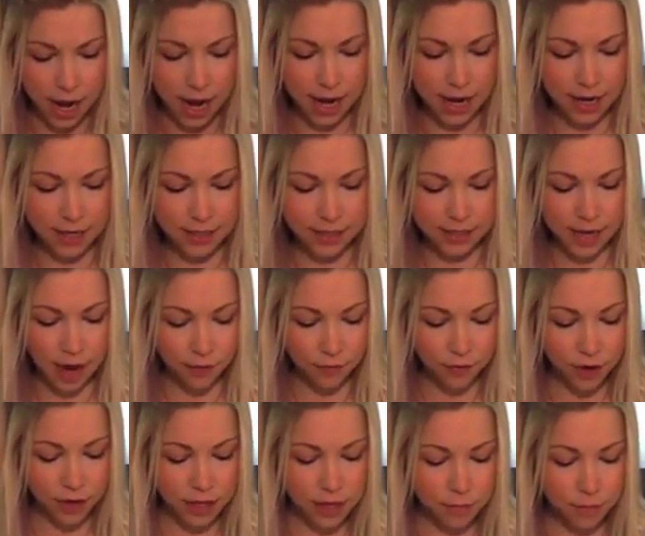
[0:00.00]
It is
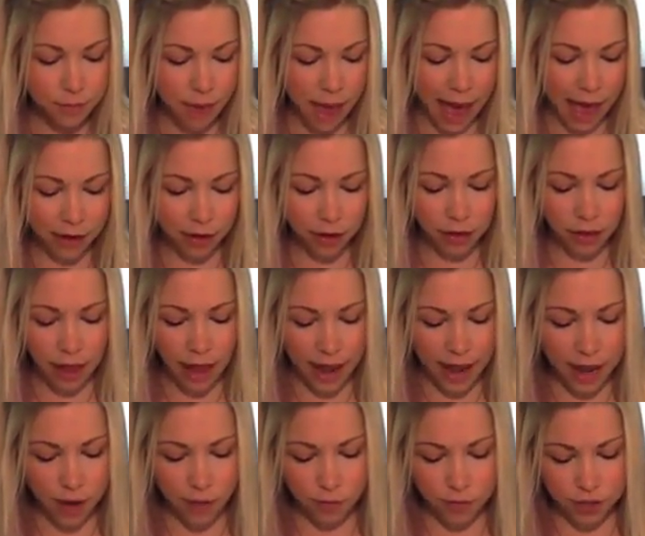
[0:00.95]
definitely
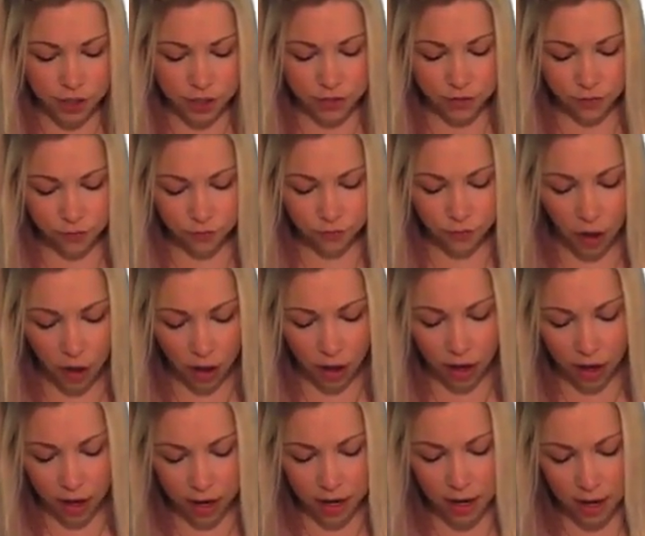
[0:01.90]
batter-like, which is fun.
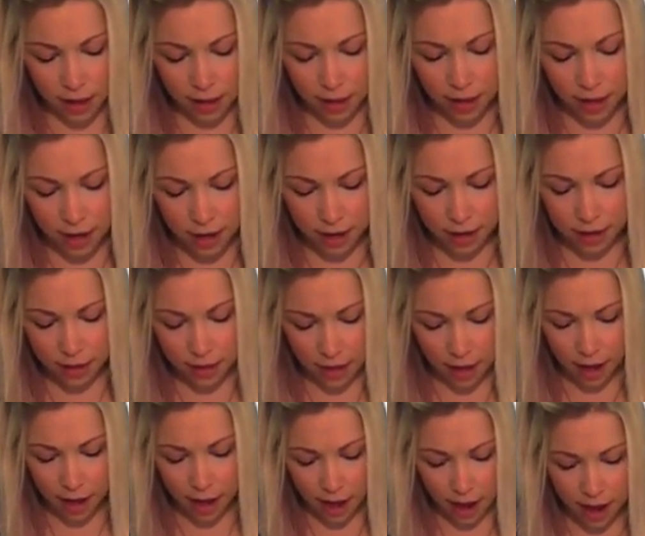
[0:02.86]
I like
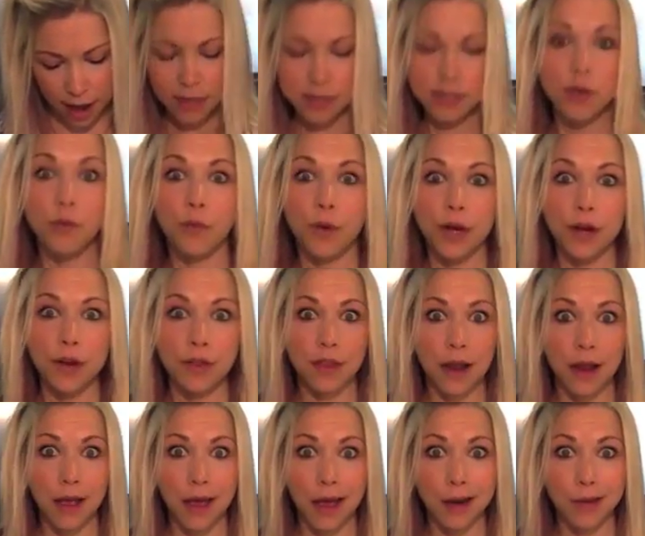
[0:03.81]
that. Is it weird that I
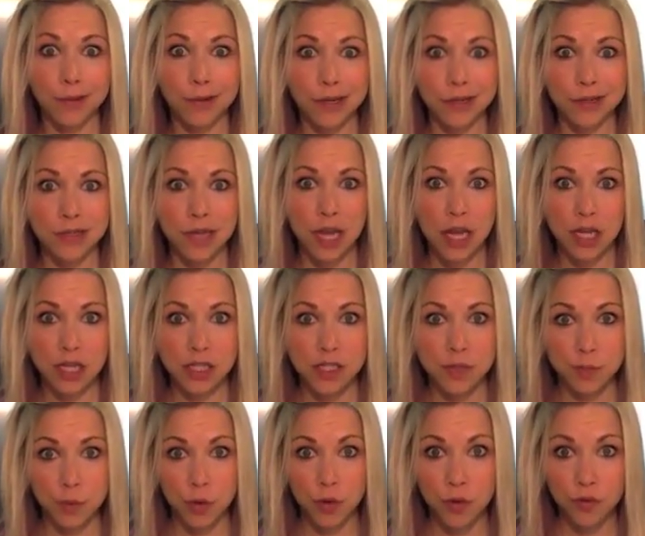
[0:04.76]
kind of want to just take a
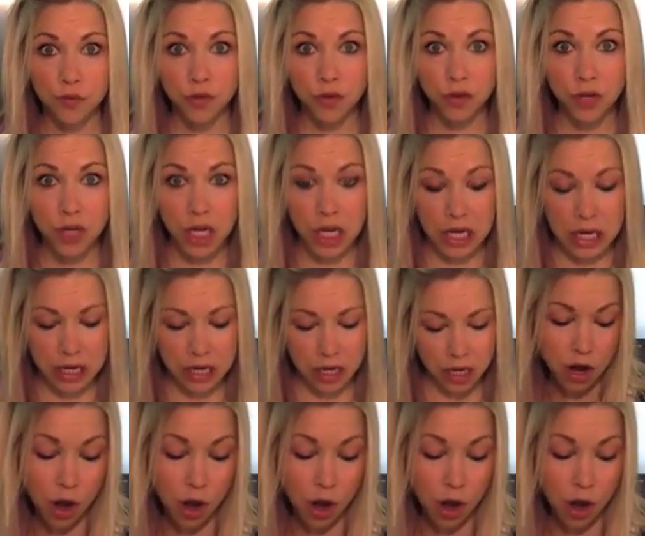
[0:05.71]
spoonful and eat it?